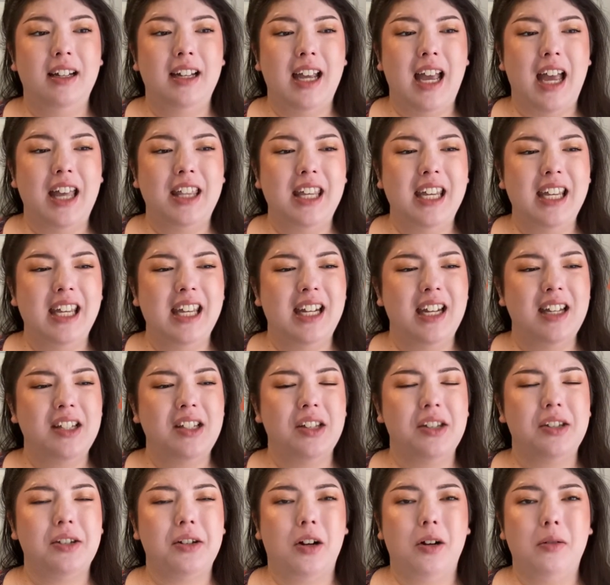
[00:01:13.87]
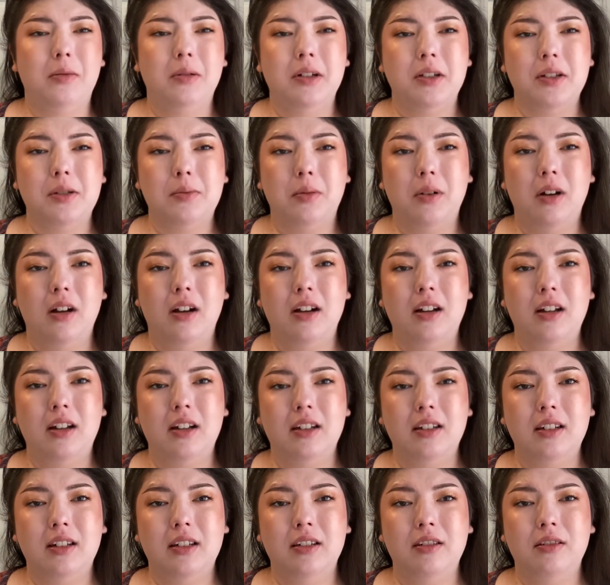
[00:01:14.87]
I think it is a Starbucks
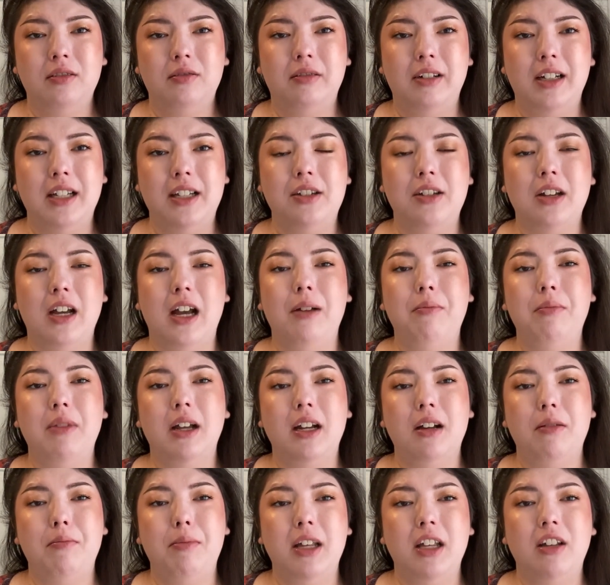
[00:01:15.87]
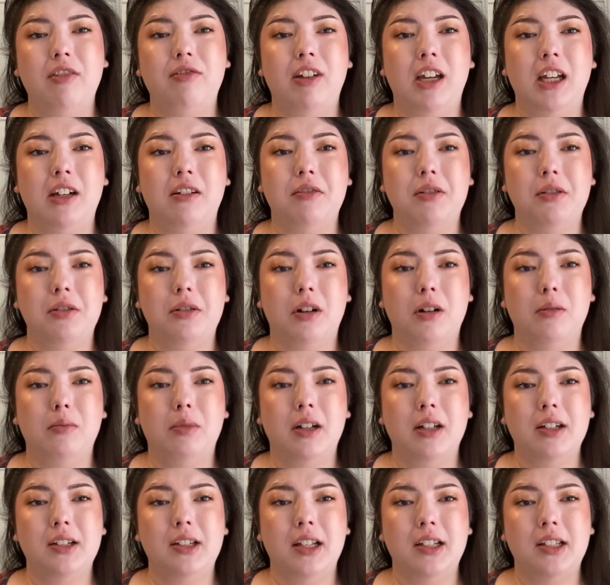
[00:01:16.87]
product, which I'm not a big fan of
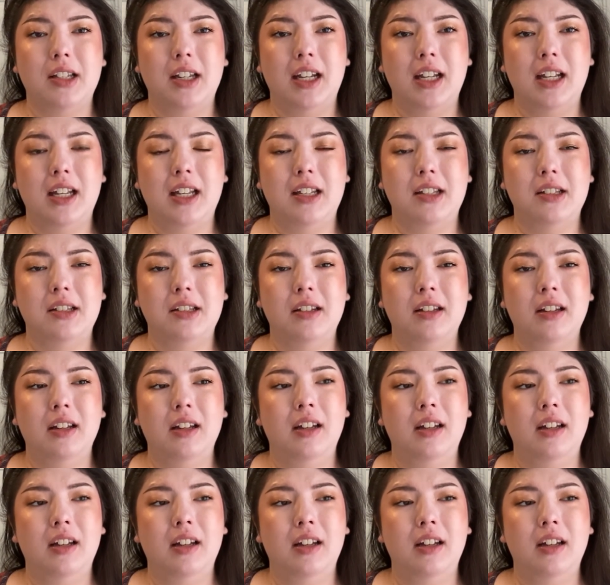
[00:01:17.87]
Starbucks as it is.